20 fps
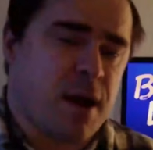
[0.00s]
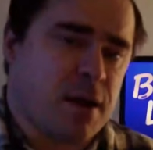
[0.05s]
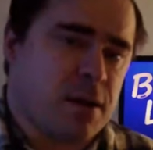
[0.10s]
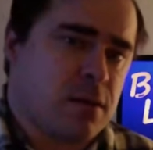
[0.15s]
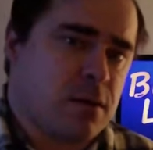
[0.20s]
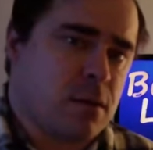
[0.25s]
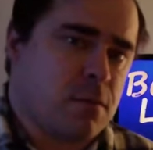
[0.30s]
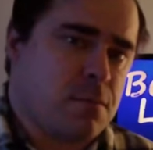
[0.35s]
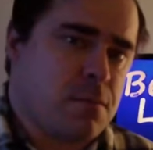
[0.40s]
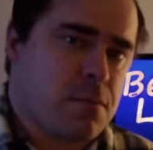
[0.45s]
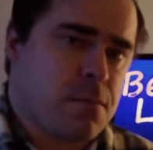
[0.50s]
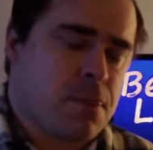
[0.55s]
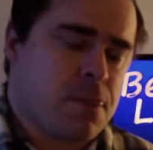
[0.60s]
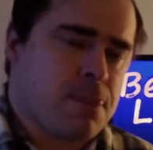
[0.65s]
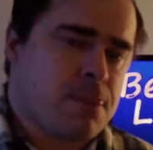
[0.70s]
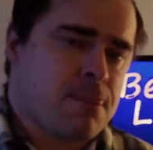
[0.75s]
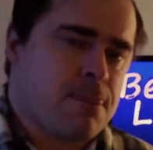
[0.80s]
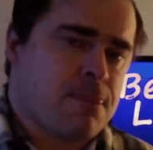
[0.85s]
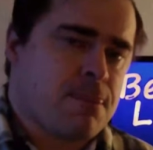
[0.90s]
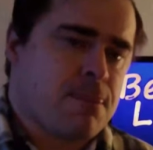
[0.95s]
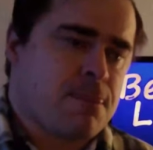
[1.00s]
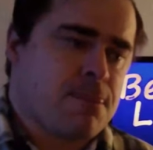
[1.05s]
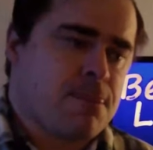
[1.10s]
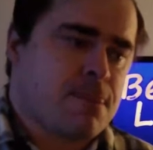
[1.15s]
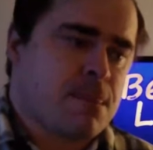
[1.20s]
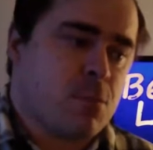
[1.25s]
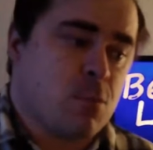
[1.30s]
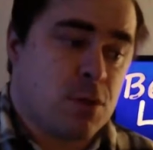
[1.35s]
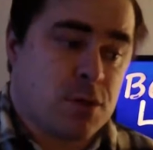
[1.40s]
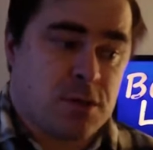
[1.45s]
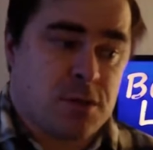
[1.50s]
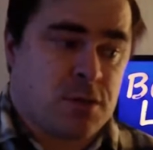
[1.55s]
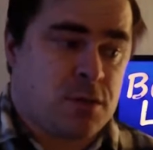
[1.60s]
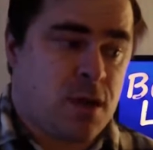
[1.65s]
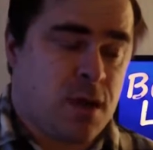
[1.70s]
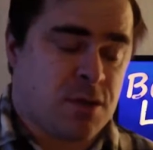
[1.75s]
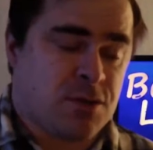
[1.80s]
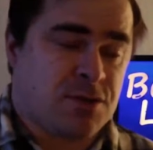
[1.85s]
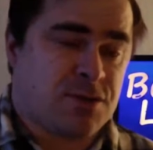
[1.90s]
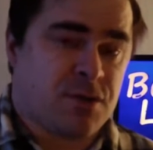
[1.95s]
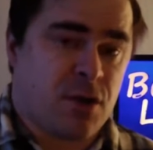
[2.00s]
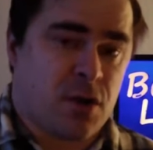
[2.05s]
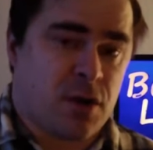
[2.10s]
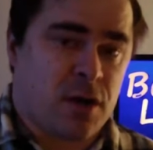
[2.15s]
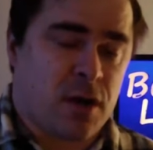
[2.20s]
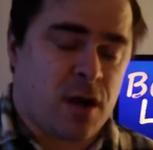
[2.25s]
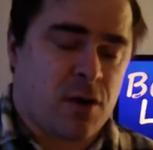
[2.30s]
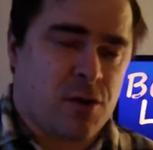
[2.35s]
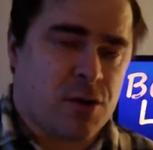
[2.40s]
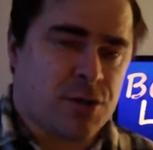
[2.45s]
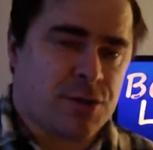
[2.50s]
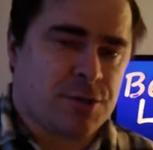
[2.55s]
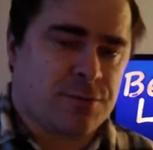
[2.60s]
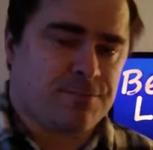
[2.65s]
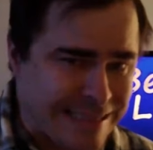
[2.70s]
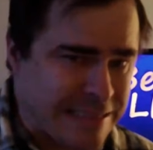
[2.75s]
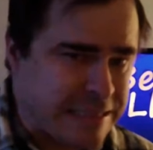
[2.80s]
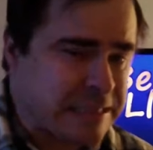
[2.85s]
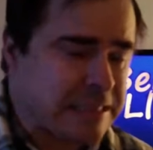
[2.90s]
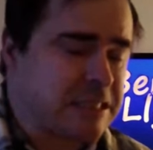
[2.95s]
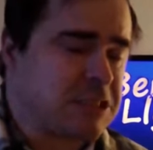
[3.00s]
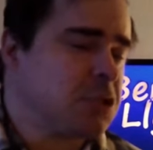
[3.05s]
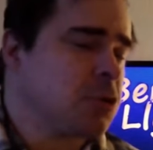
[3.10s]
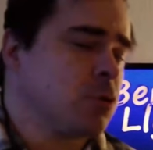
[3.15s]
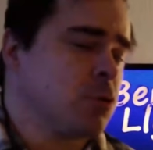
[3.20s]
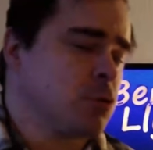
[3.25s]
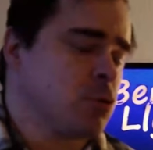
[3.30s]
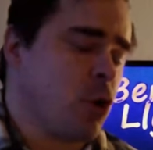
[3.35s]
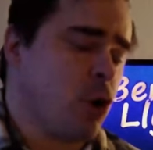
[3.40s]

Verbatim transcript: band which has sung in Irish, it's still